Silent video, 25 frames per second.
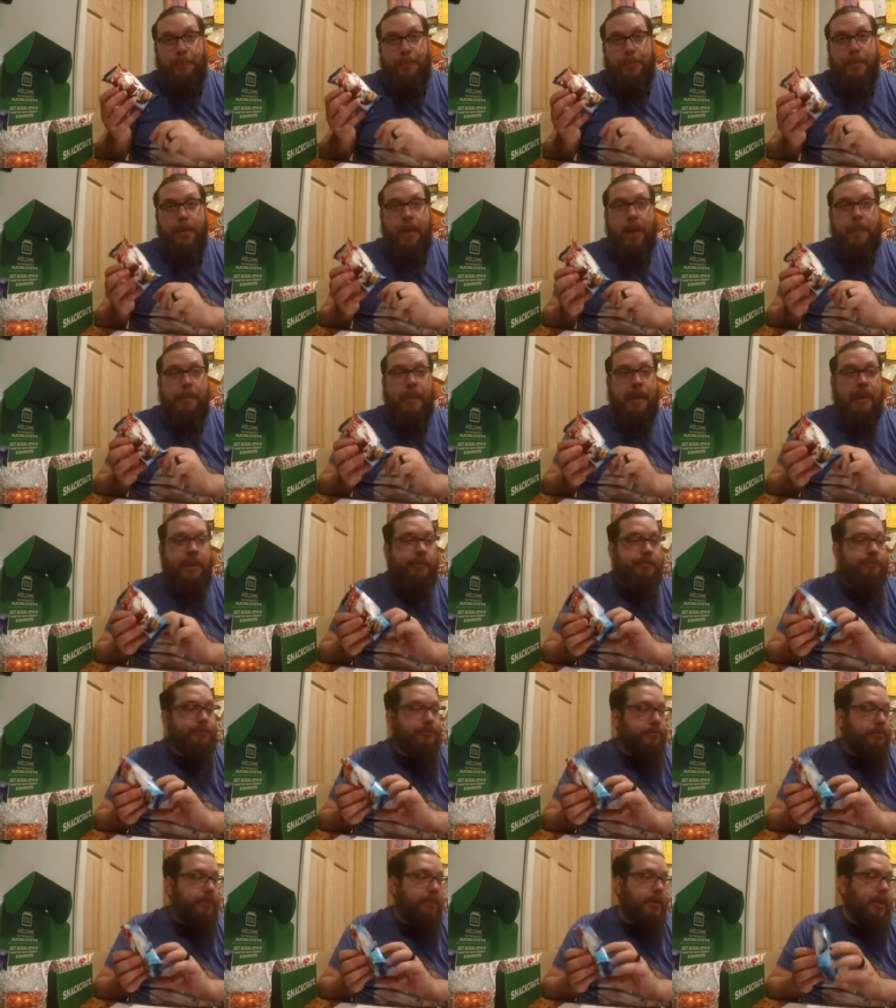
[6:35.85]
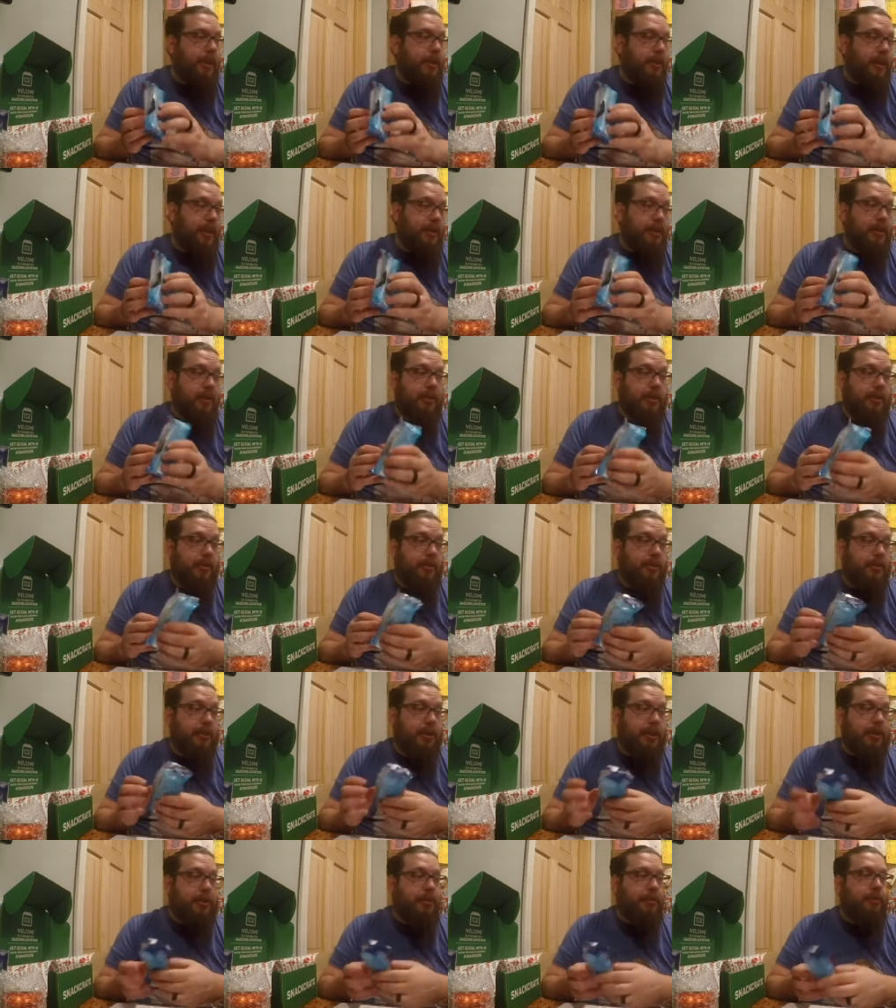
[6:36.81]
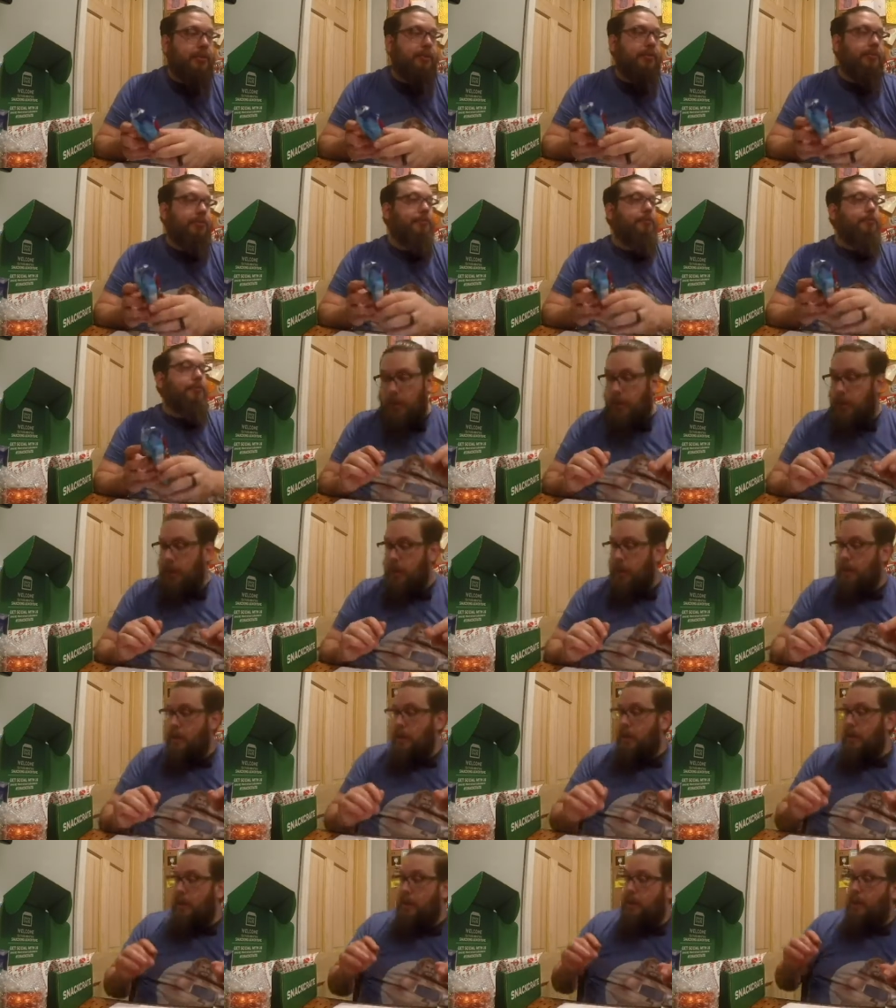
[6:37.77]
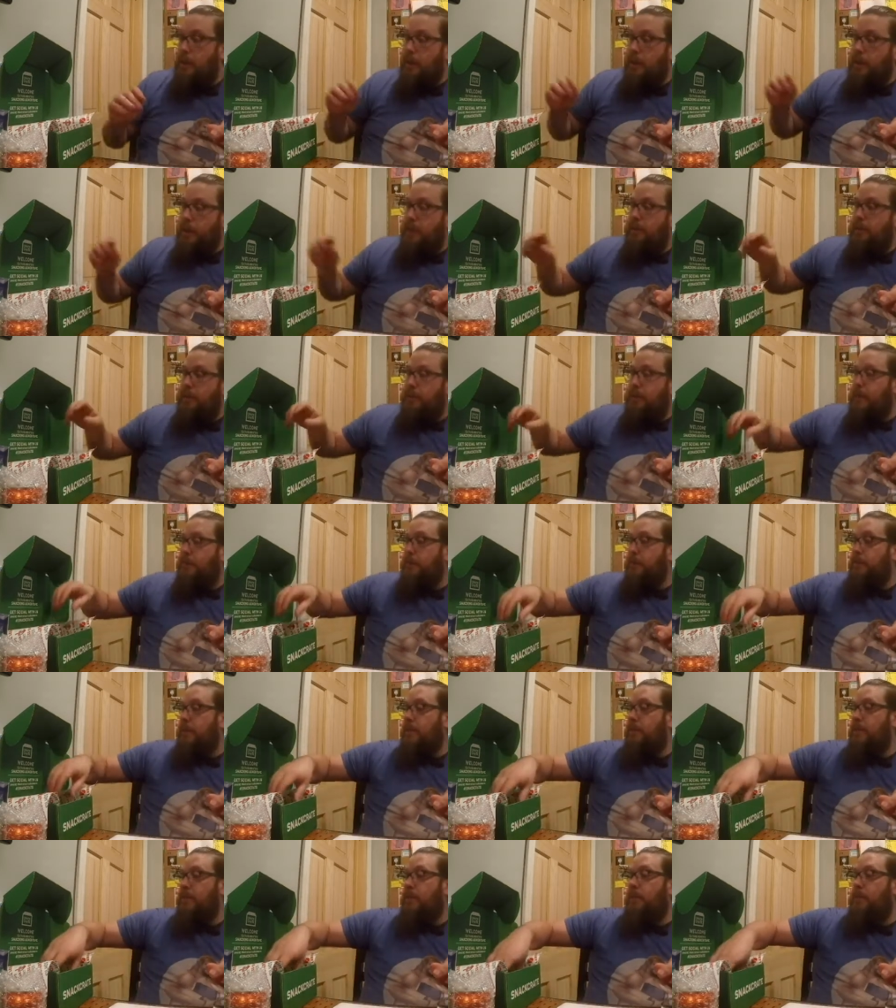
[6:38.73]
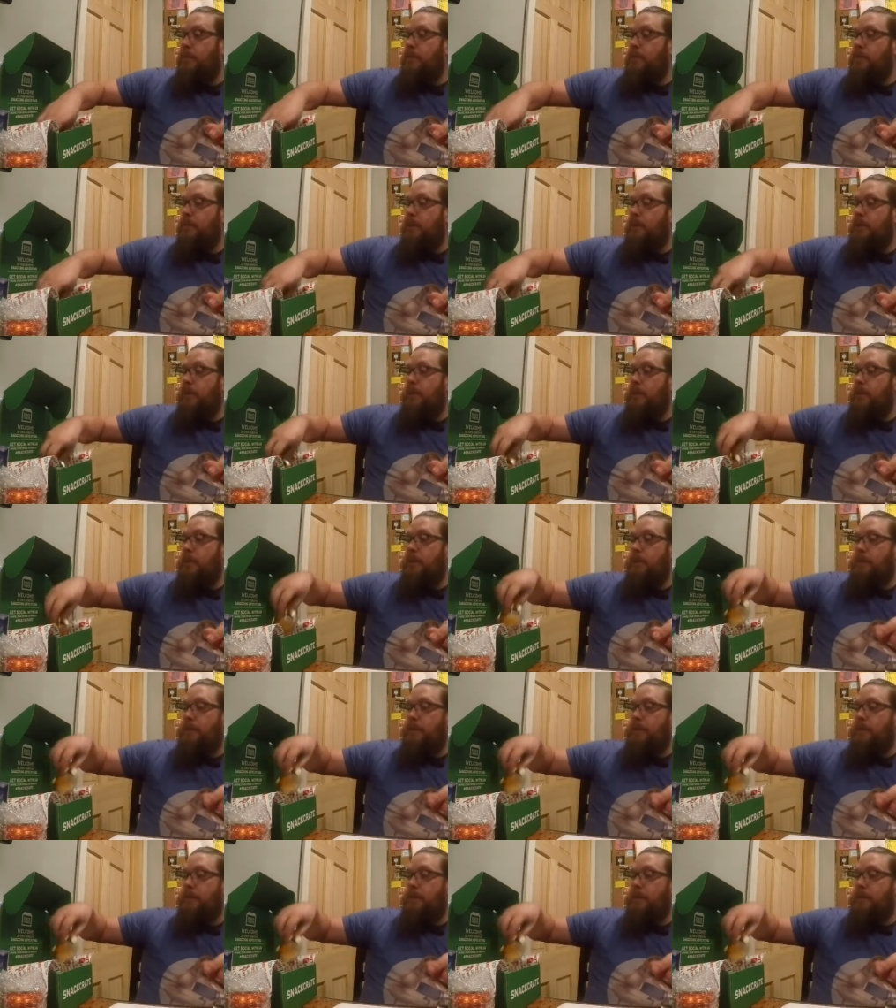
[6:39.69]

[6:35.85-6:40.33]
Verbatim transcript: Not bad. It tastes like all those things. And next up, let's go with